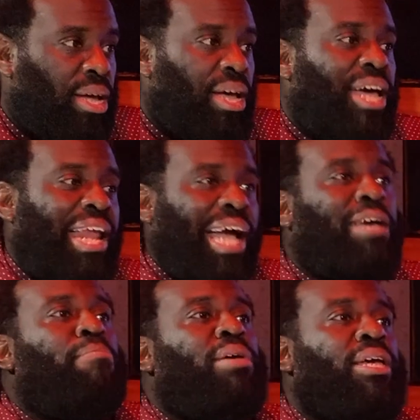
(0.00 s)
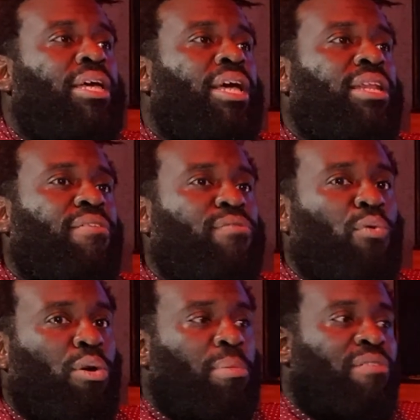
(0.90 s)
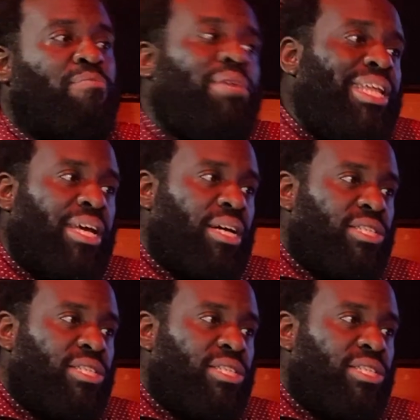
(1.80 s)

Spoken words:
and that can be in the form of media.